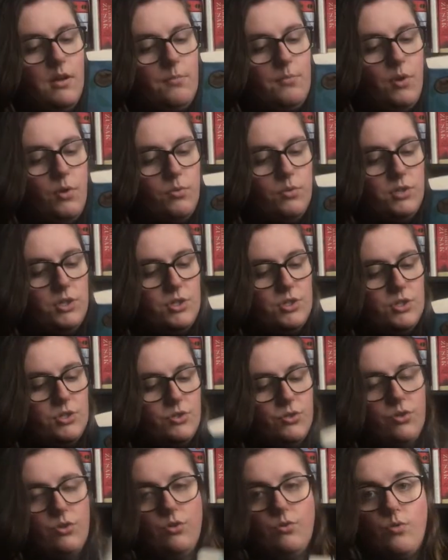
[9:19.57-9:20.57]
I'm not really
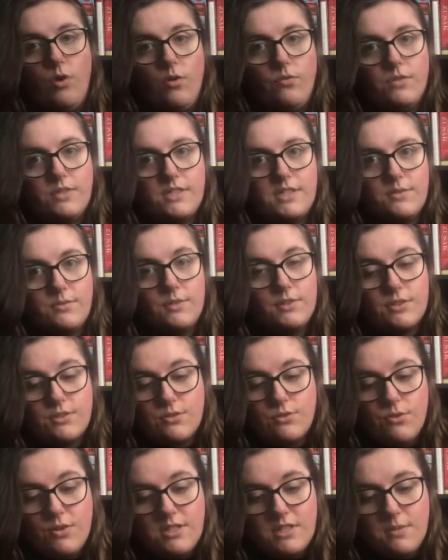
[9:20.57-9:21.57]
sure, obviously, what the
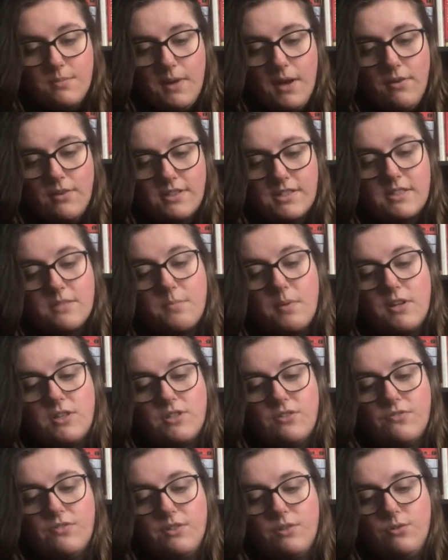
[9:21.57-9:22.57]
story's about, because it's a bunch
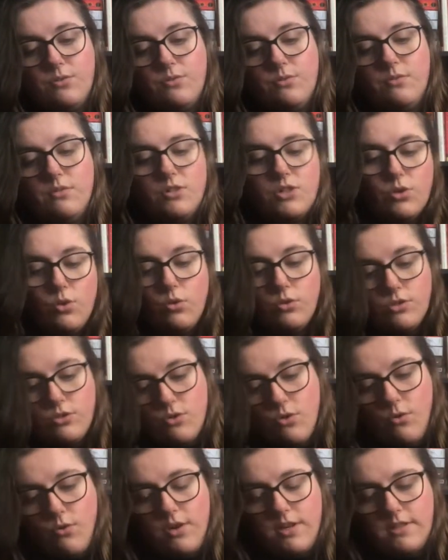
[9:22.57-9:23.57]
of little short
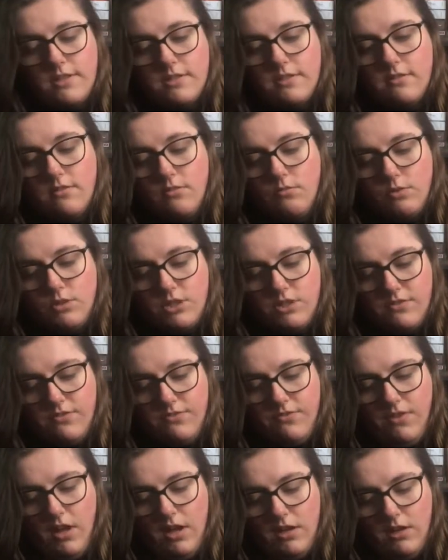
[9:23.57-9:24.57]
stories, which is
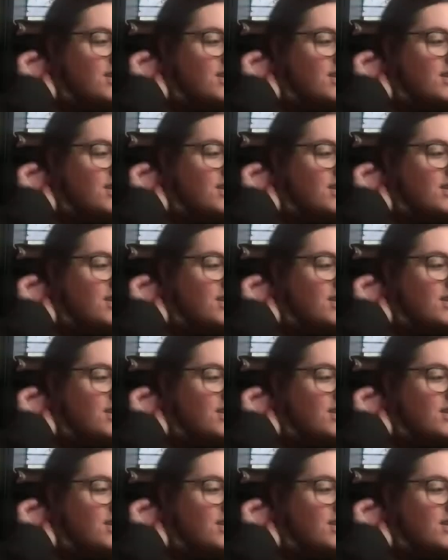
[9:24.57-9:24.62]
fun.